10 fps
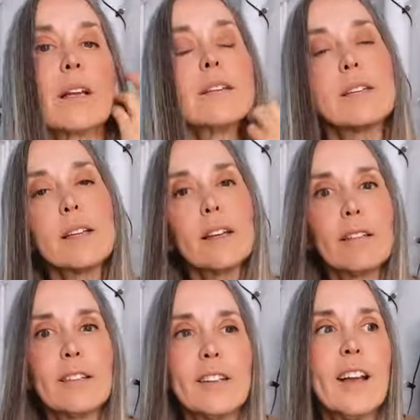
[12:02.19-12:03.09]
realistic.
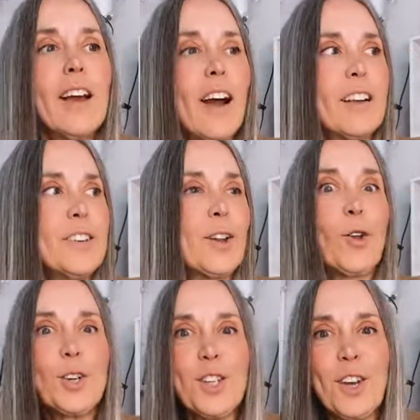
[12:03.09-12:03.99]

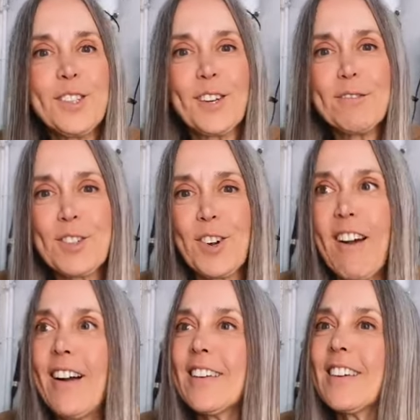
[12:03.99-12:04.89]
Lord knows I've
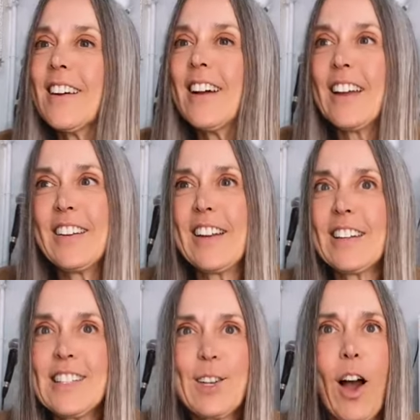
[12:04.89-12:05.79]
tried and
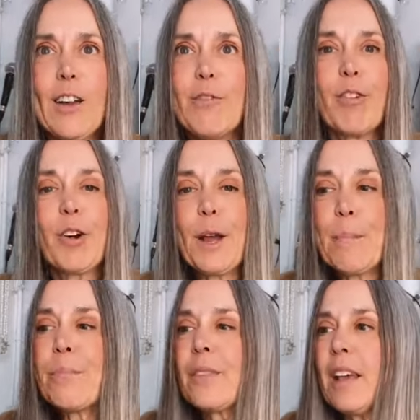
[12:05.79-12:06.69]
nearly died for it.
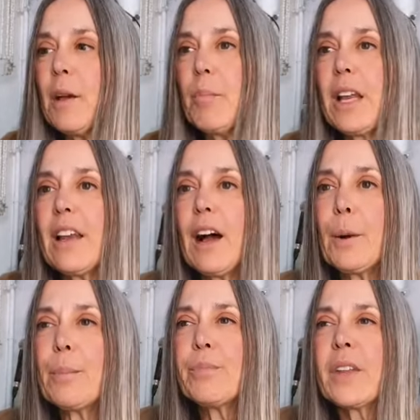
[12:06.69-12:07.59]
But
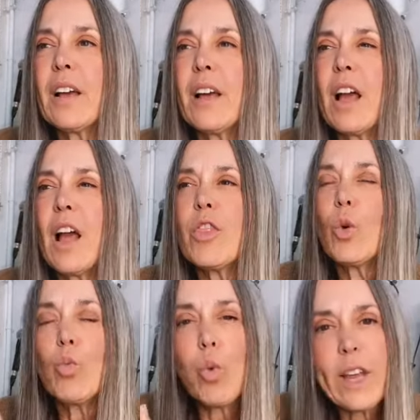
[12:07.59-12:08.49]

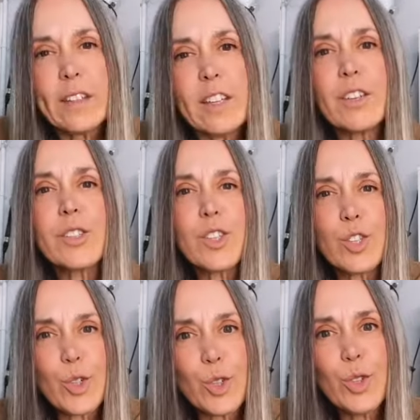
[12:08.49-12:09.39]
the windows
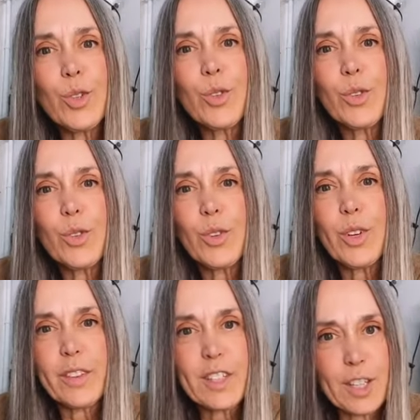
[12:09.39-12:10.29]
to
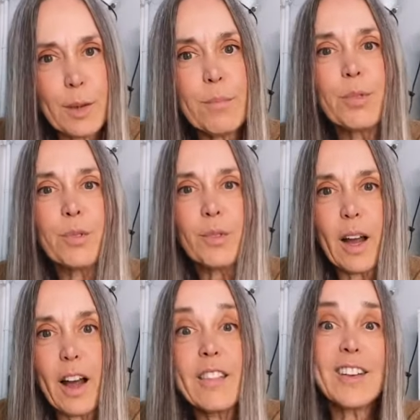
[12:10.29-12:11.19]
the temple
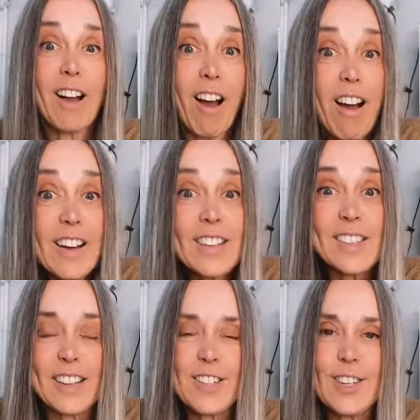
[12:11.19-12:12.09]
are the
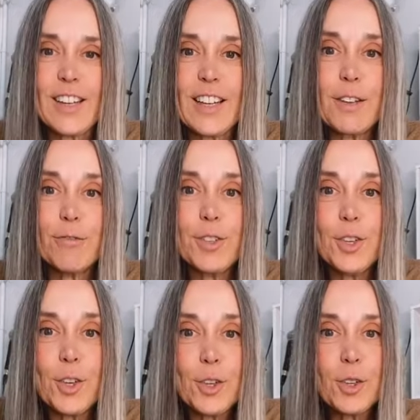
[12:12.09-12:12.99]
eyes, actually. If
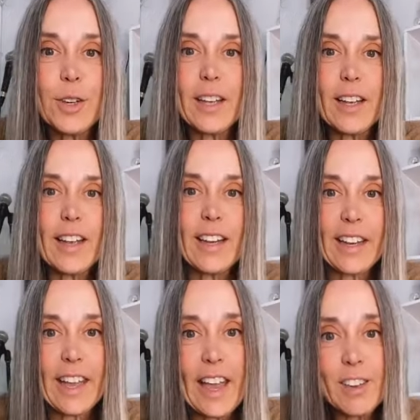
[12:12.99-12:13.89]
you
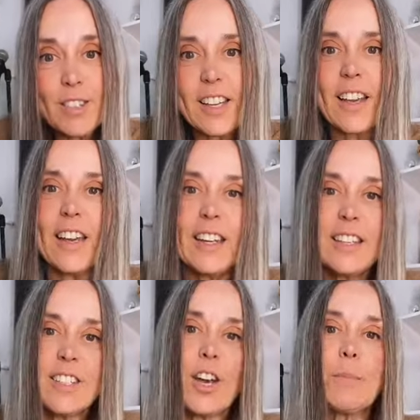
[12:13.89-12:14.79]
encounter
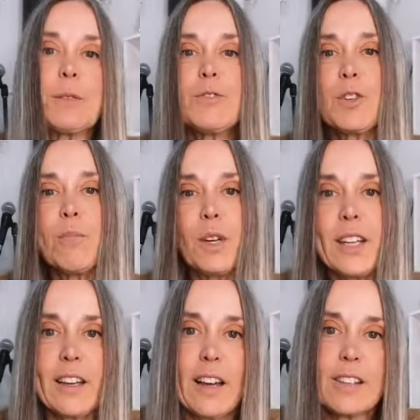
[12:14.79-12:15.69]
any type of
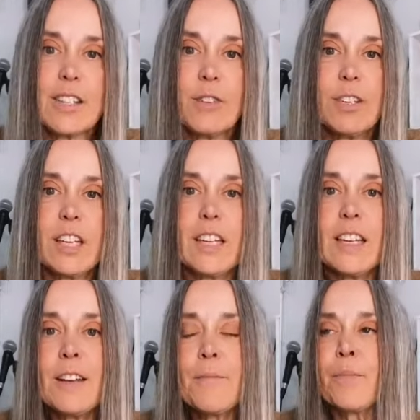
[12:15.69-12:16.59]
demonic
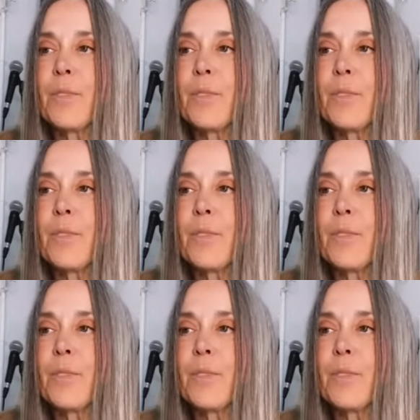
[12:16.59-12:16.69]
activity,